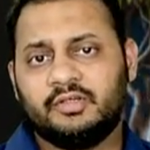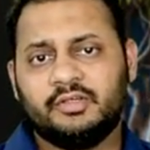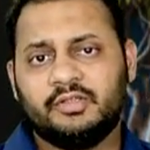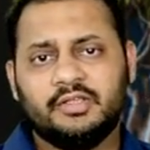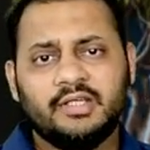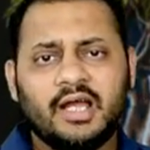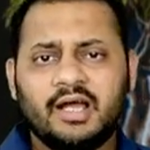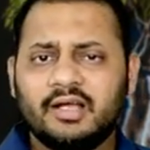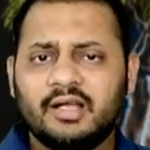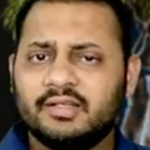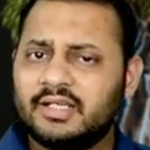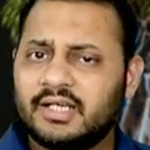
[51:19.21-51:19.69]

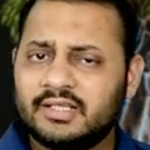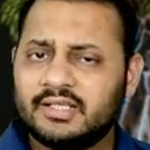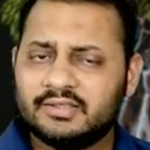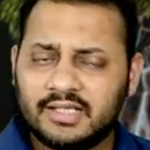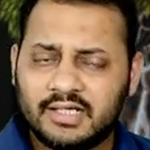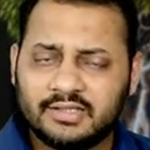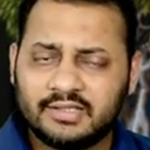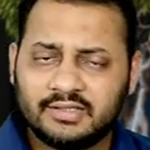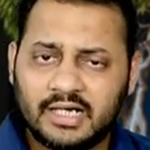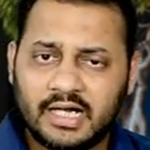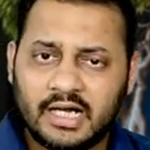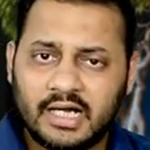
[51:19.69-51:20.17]
Yeah,
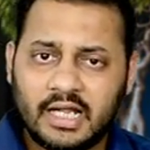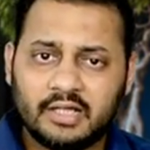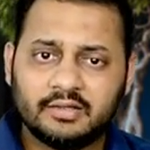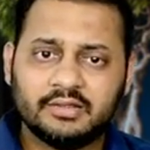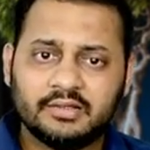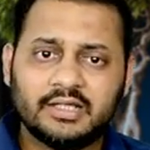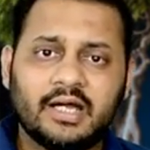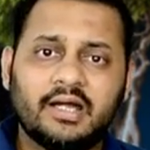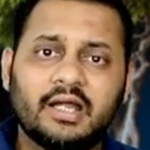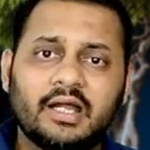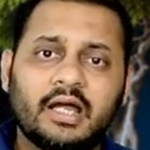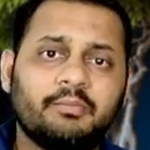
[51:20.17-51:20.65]

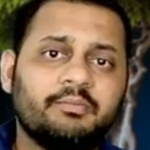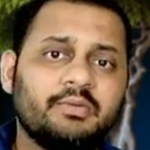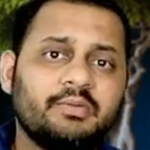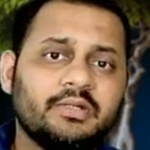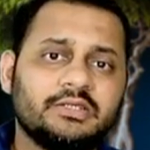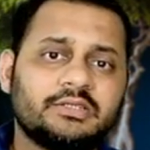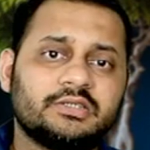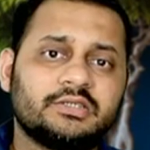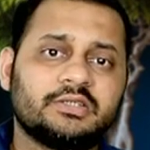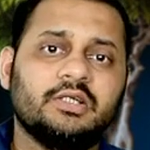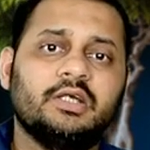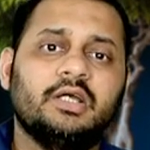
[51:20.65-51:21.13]
that
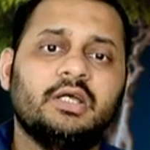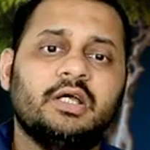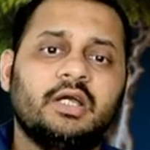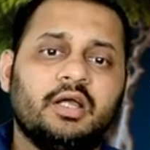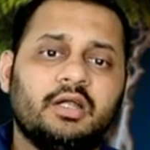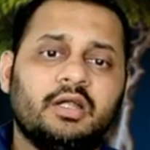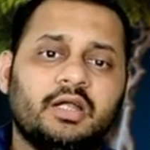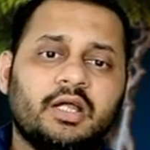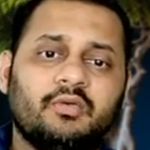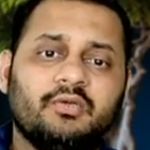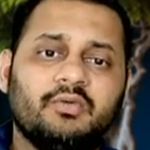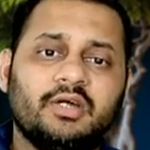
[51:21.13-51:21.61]
happens.
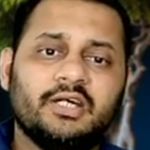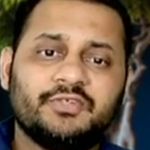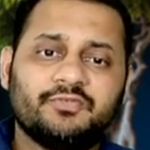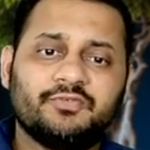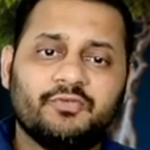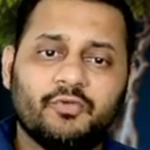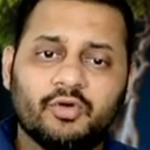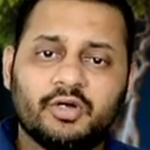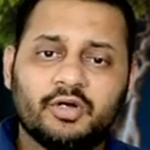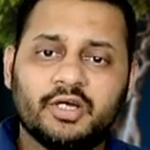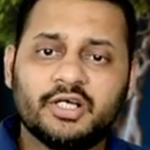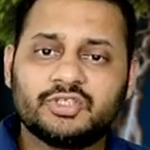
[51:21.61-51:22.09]
Now let's
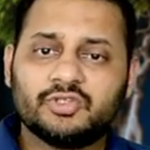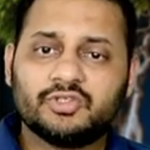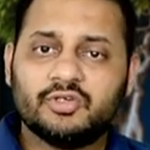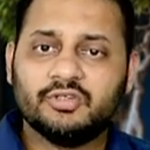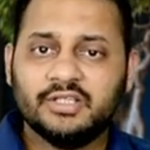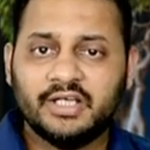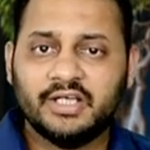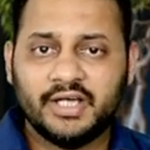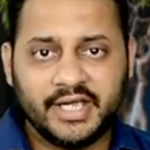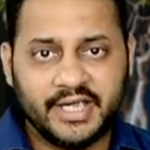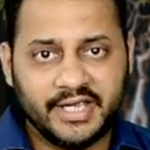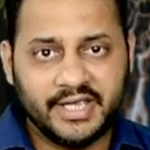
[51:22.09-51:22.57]
focus
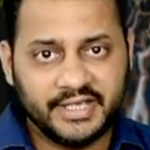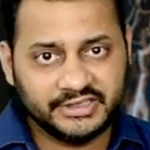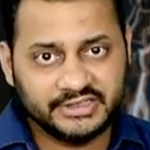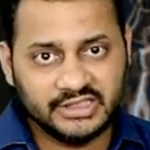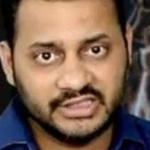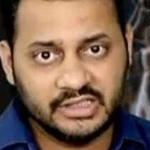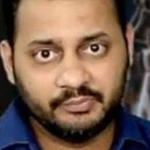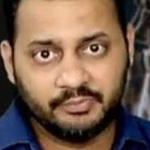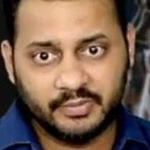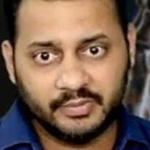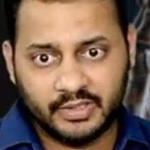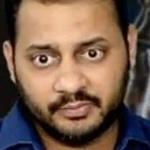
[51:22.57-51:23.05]
on the
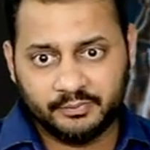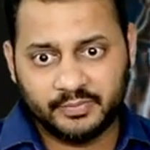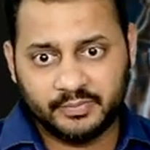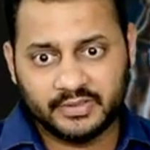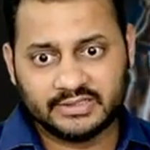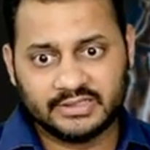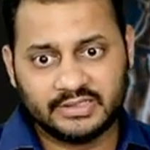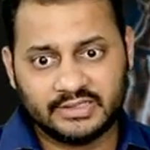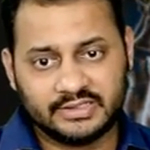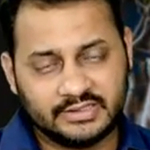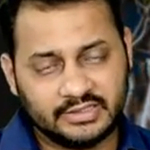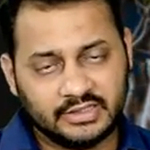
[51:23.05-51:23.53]
hedging
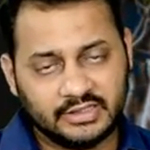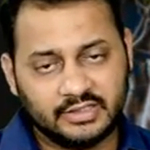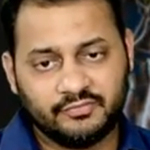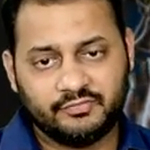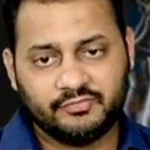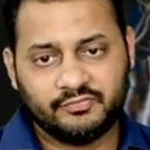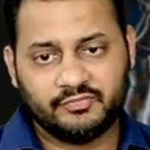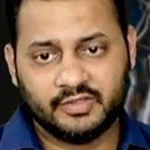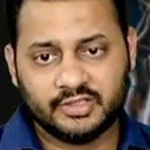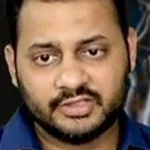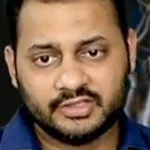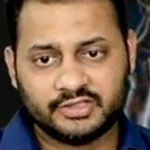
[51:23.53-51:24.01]
purpose itself.
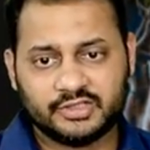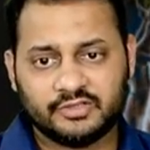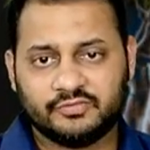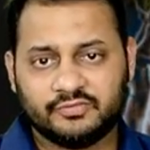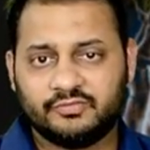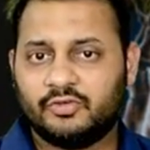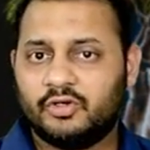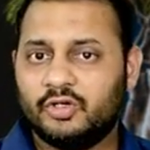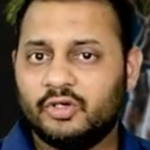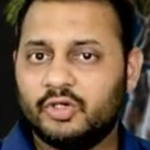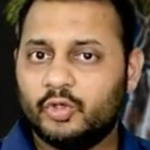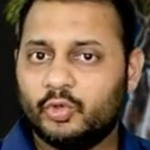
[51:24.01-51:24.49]
First
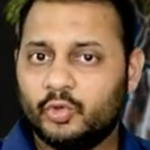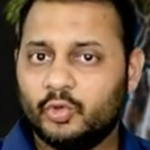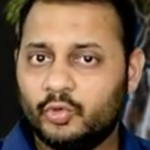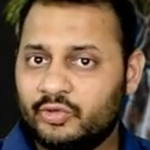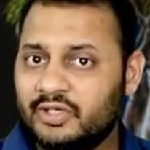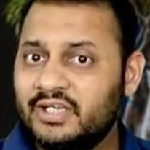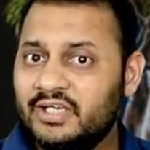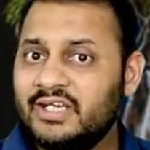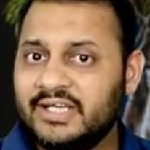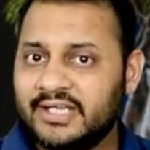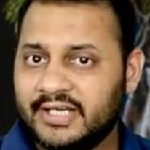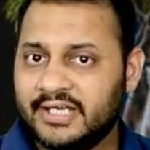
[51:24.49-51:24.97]
of all,
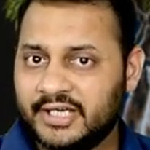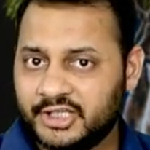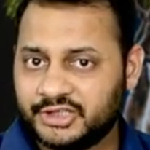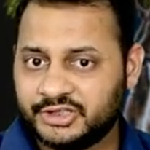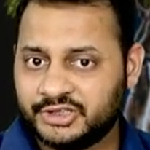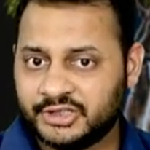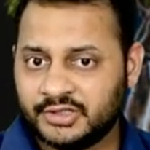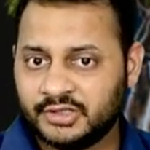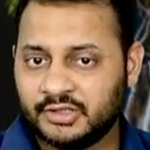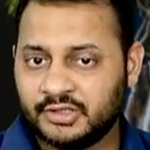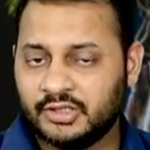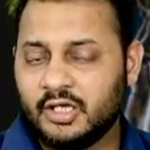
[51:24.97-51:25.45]
only
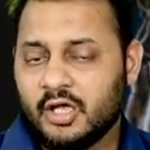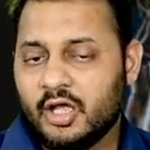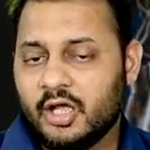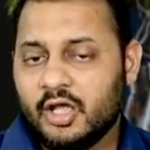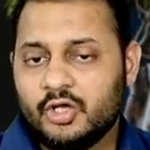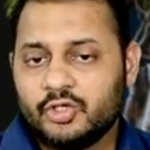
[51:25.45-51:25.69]
hedging.